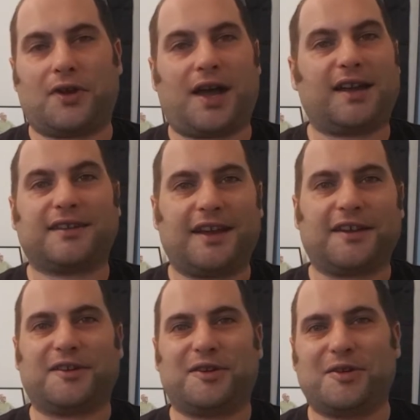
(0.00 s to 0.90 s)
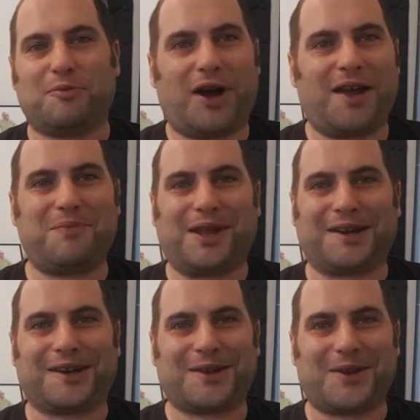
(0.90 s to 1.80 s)
are taken by Bela
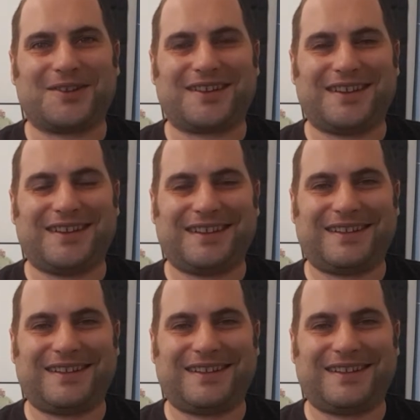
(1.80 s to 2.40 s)
Lugosi.